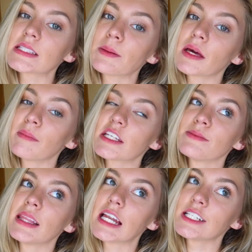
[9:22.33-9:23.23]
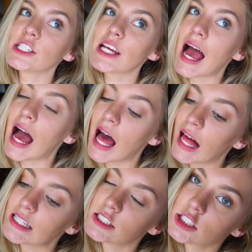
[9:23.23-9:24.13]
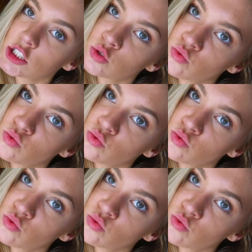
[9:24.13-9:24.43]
gonna make some lunch and